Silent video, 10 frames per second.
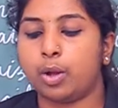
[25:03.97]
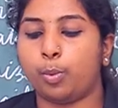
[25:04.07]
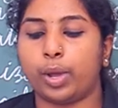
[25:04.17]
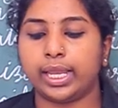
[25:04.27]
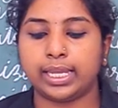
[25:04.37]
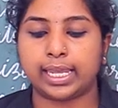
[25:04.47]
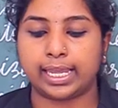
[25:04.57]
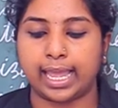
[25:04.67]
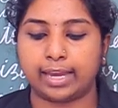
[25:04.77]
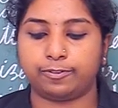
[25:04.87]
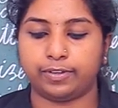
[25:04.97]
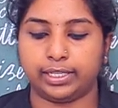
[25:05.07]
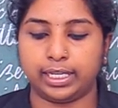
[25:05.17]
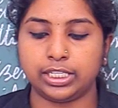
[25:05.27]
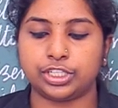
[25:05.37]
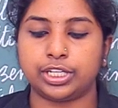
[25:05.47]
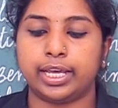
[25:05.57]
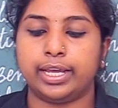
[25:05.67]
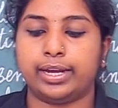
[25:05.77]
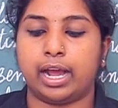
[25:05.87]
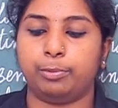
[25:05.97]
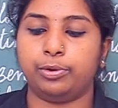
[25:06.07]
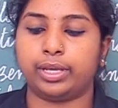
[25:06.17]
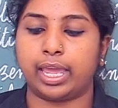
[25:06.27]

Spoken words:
When he had finished, Ramu